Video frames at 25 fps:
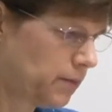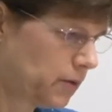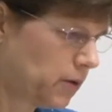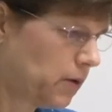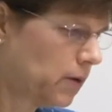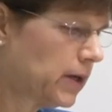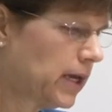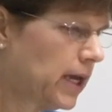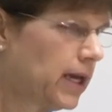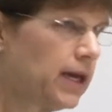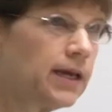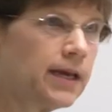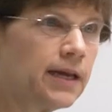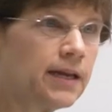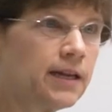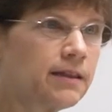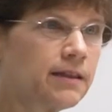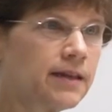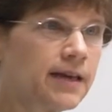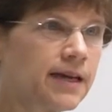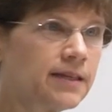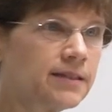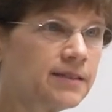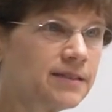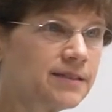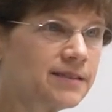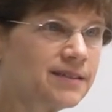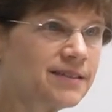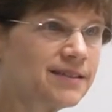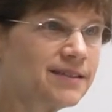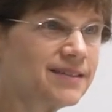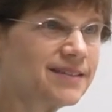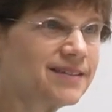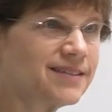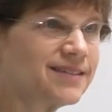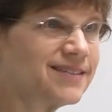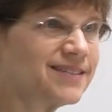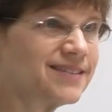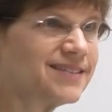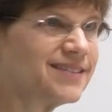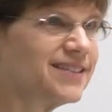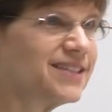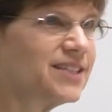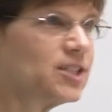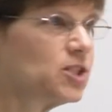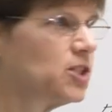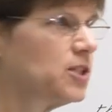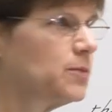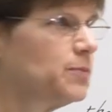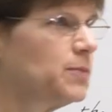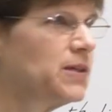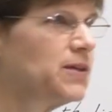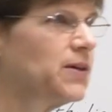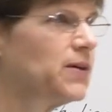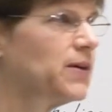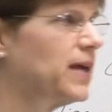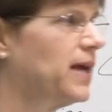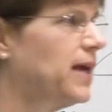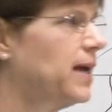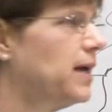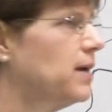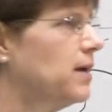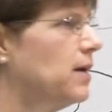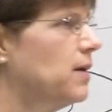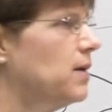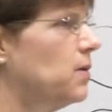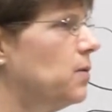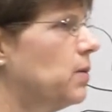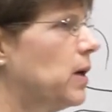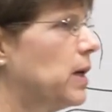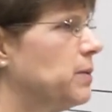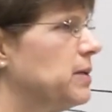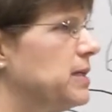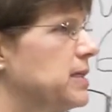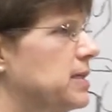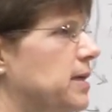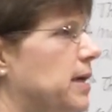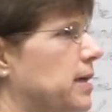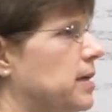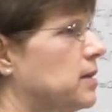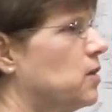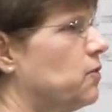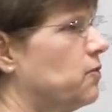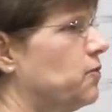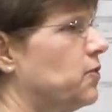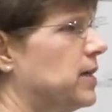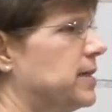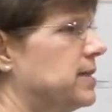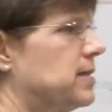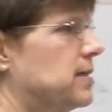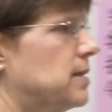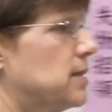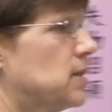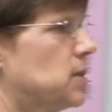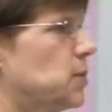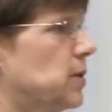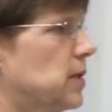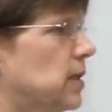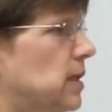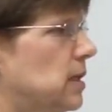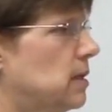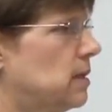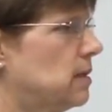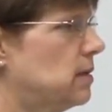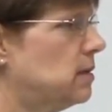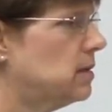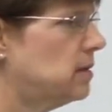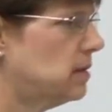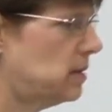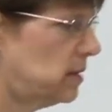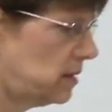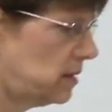Okay, anything else? Should be okay. Why don't we start at the front since we're here?